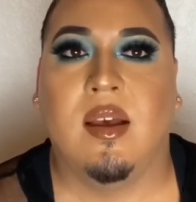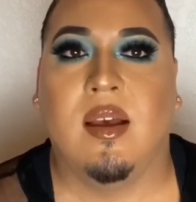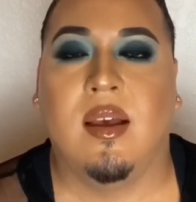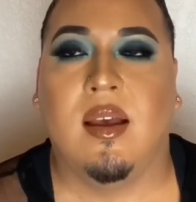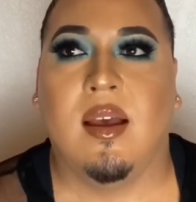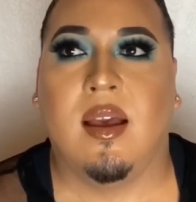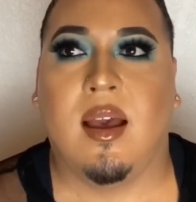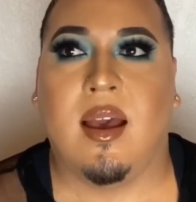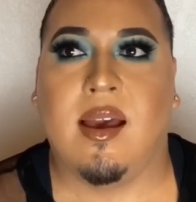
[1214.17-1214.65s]

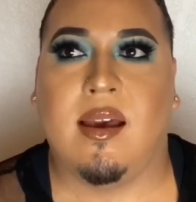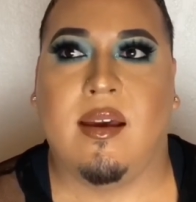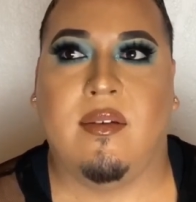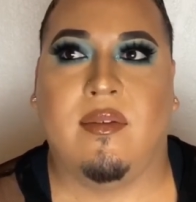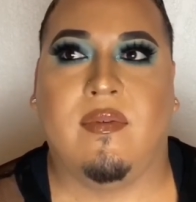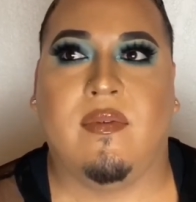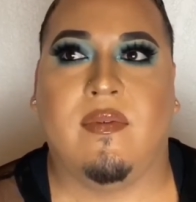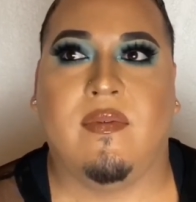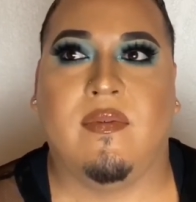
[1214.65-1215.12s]
have
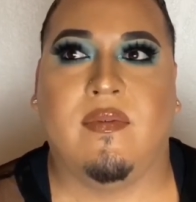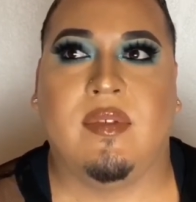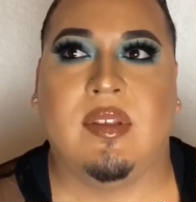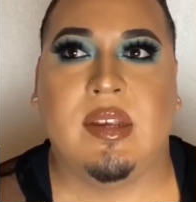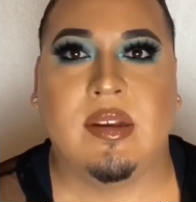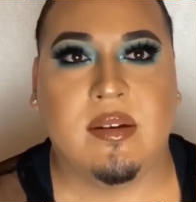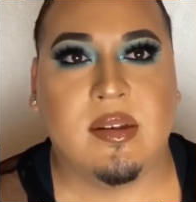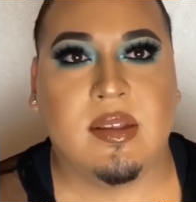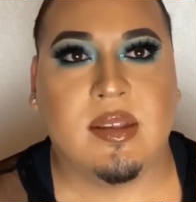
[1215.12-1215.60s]

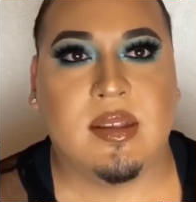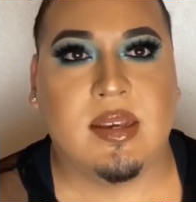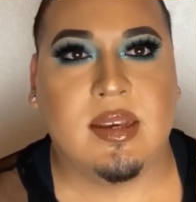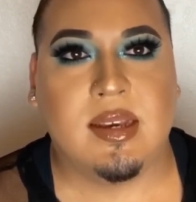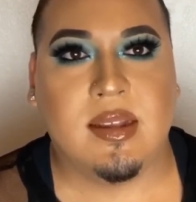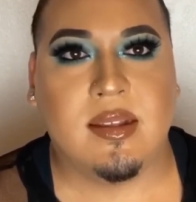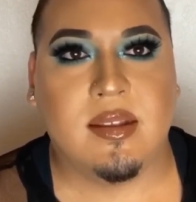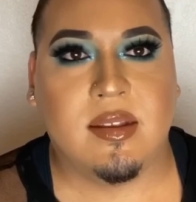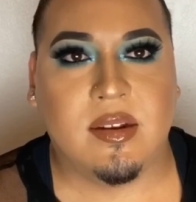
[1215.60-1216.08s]
seriously
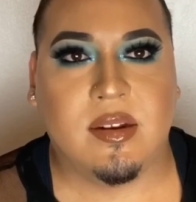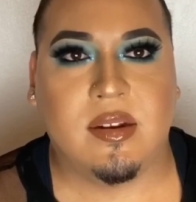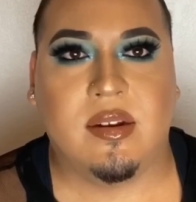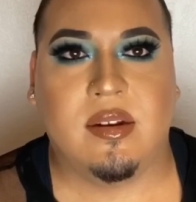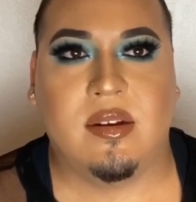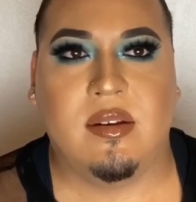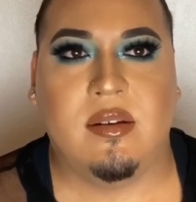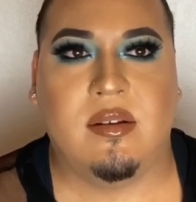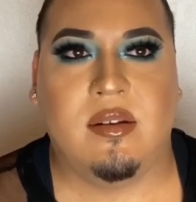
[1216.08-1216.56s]
considered
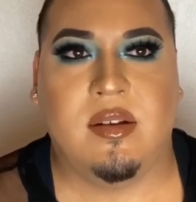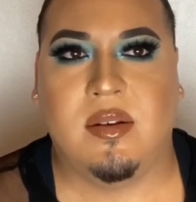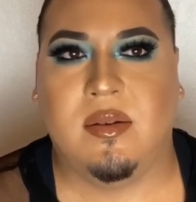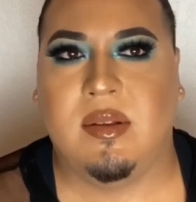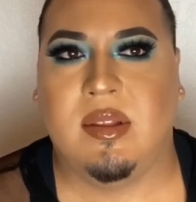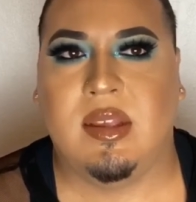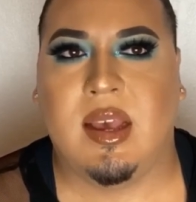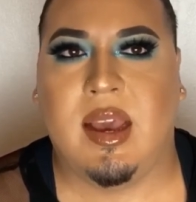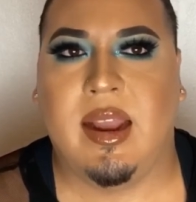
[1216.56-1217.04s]

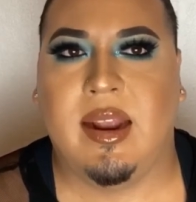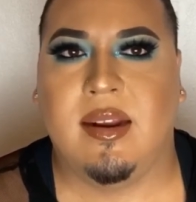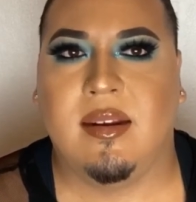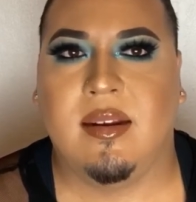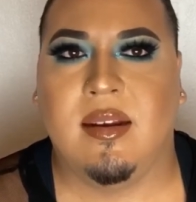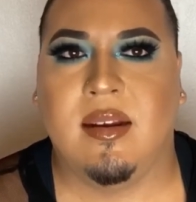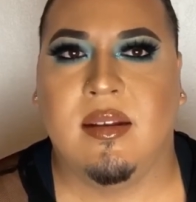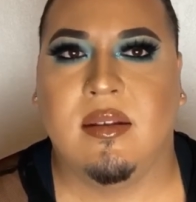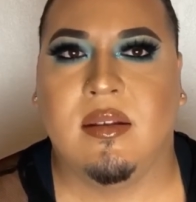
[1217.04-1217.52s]
suicide.
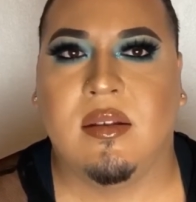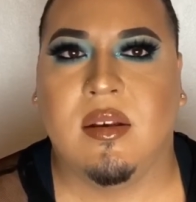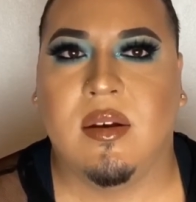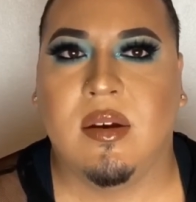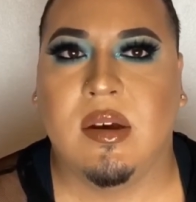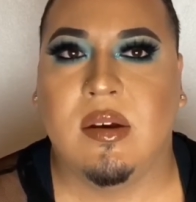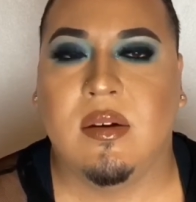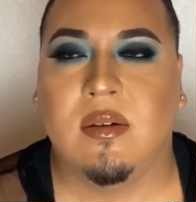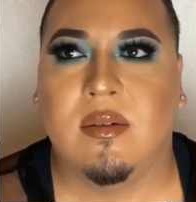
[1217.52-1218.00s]
And
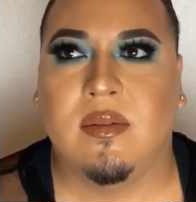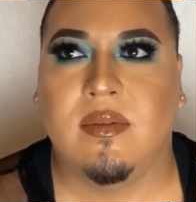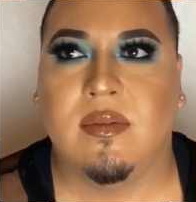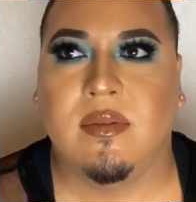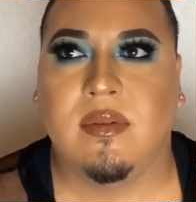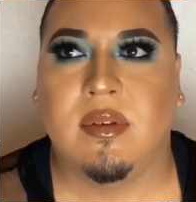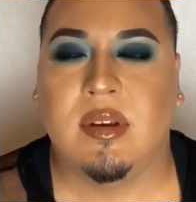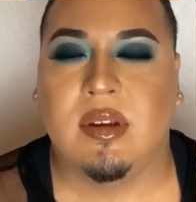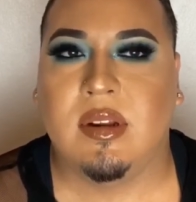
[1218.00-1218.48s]
so,
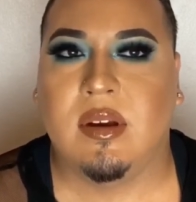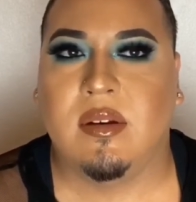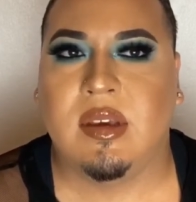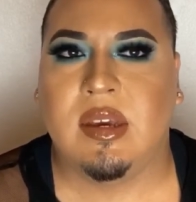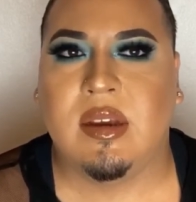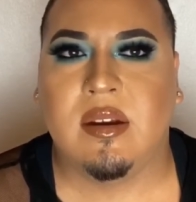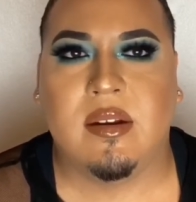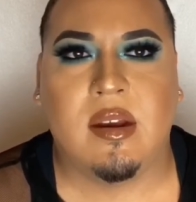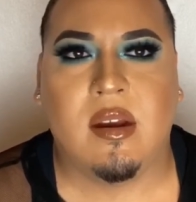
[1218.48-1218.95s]

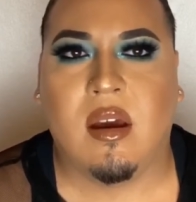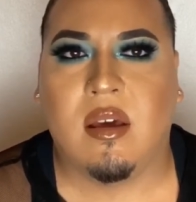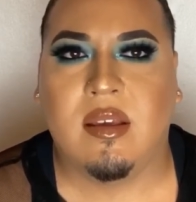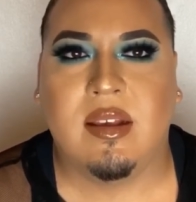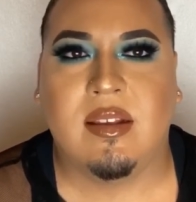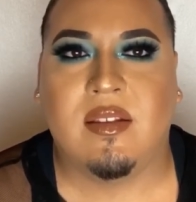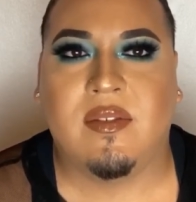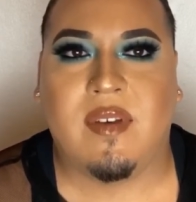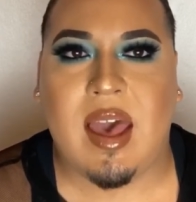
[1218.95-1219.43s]
hearing all
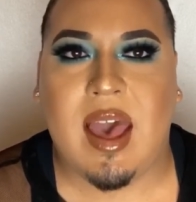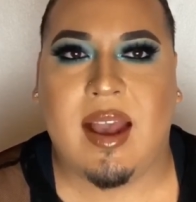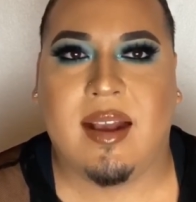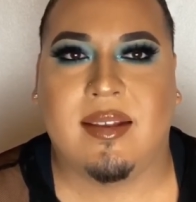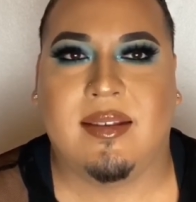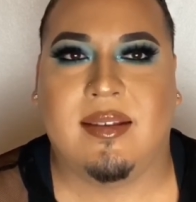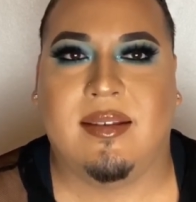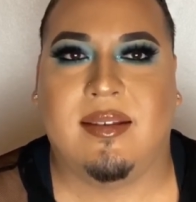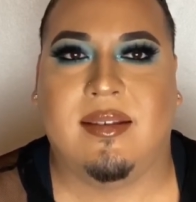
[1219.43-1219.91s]
these
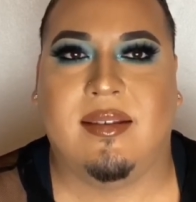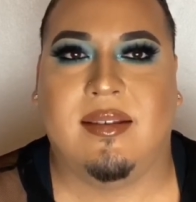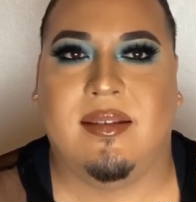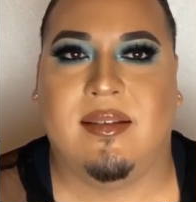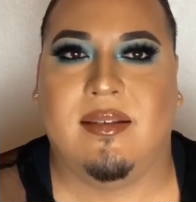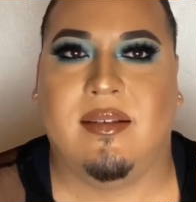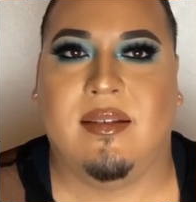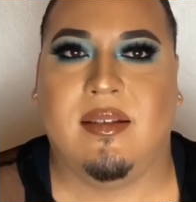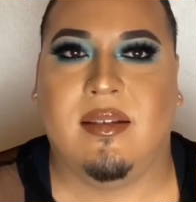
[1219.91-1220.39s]
facts,
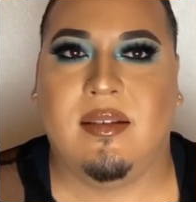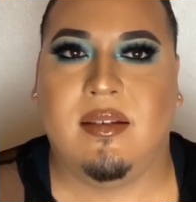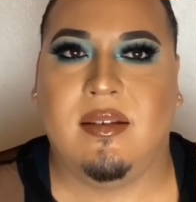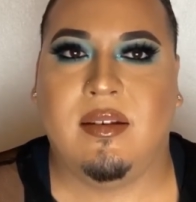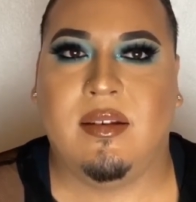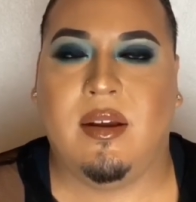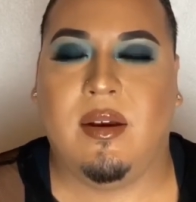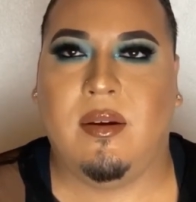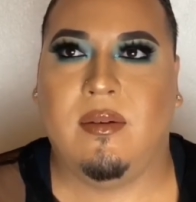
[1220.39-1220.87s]

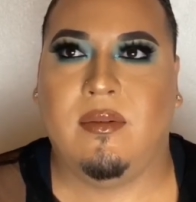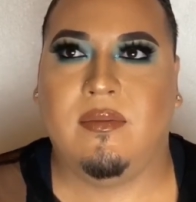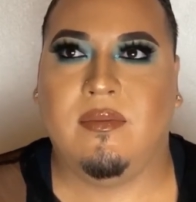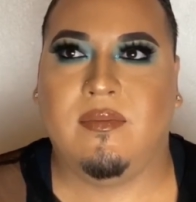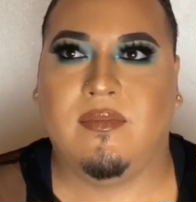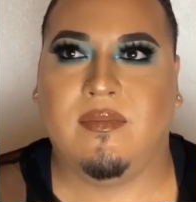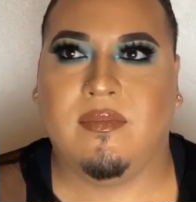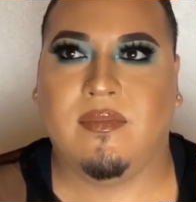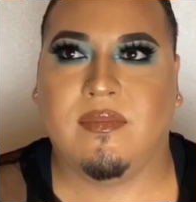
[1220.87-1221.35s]

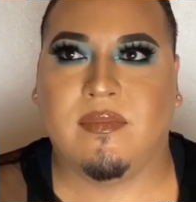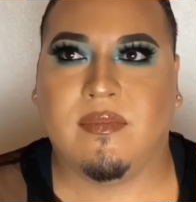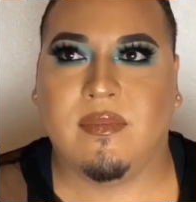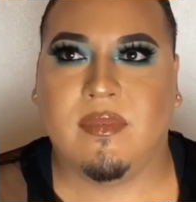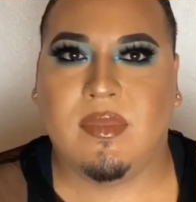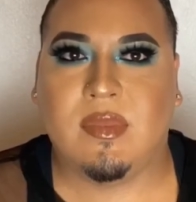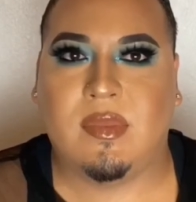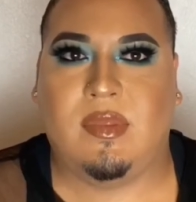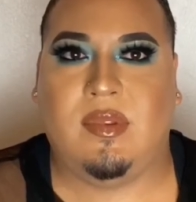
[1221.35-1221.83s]

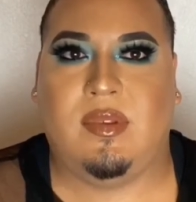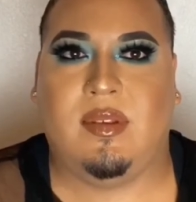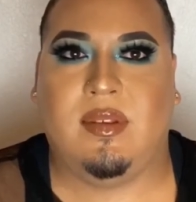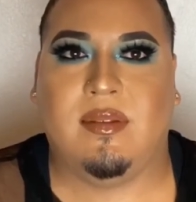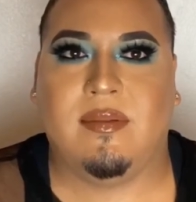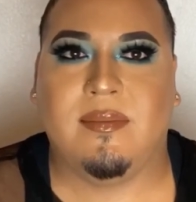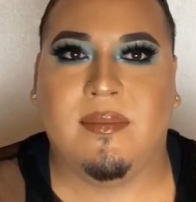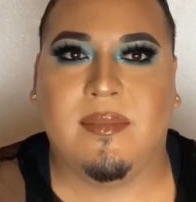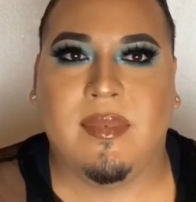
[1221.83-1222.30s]
it's
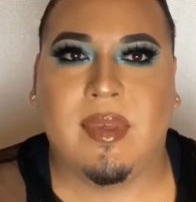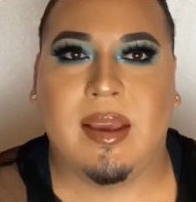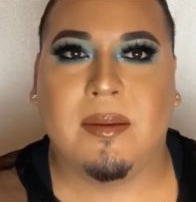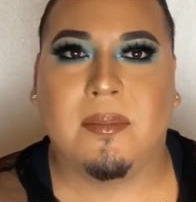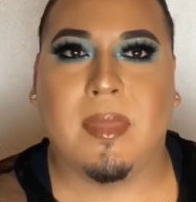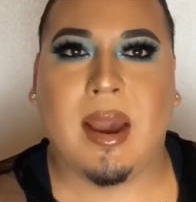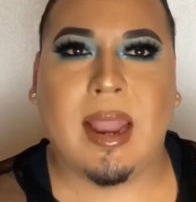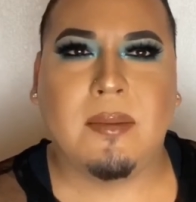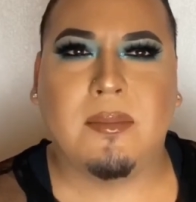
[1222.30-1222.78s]
like
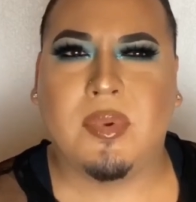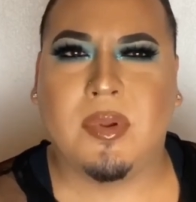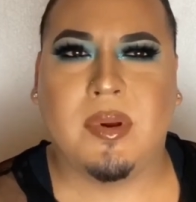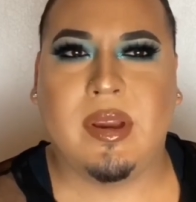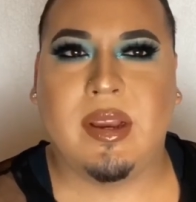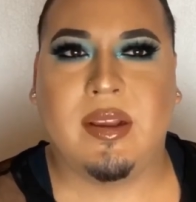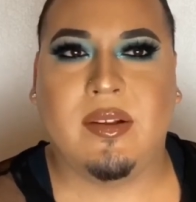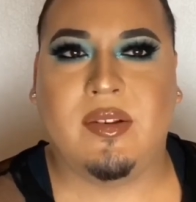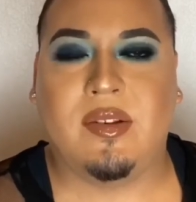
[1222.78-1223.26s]

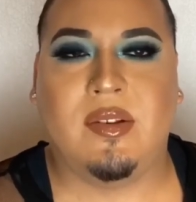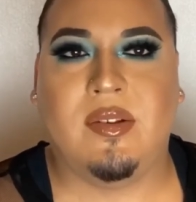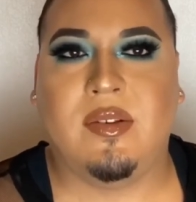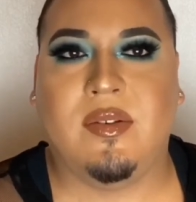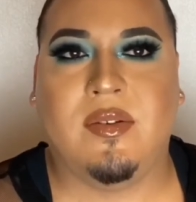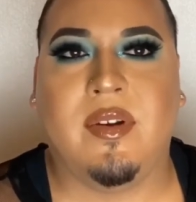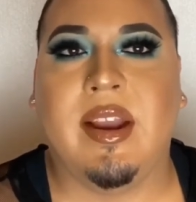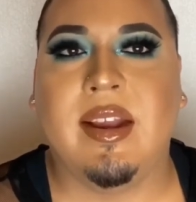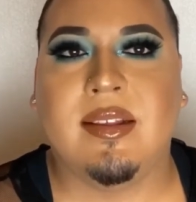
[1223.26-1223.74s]
mind-blowing. It's just
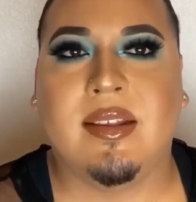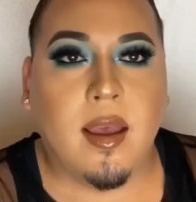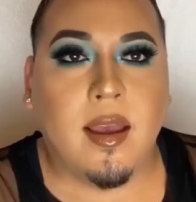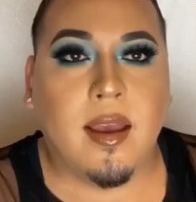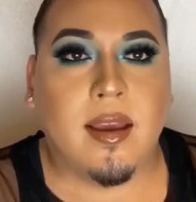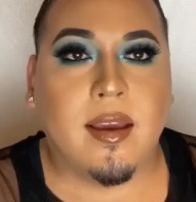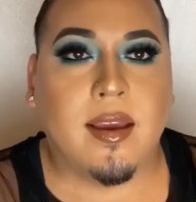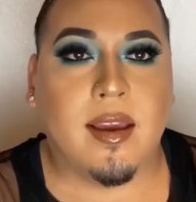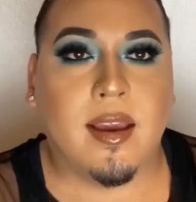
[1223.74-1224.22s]
crazy.
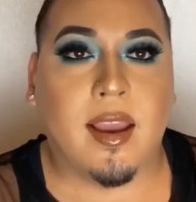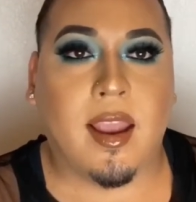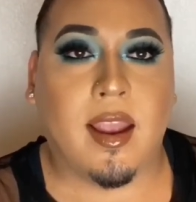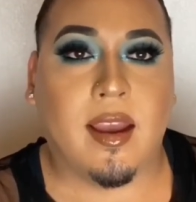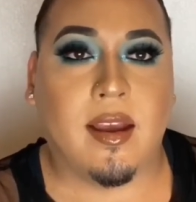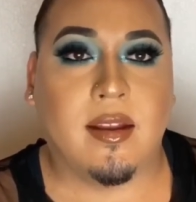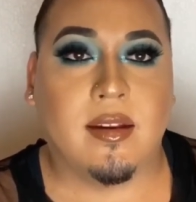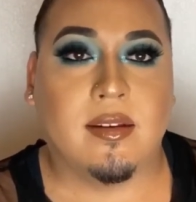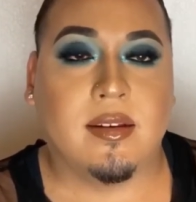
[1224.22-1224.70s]

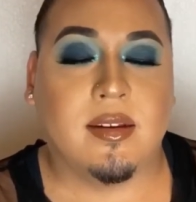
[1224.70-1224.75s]
And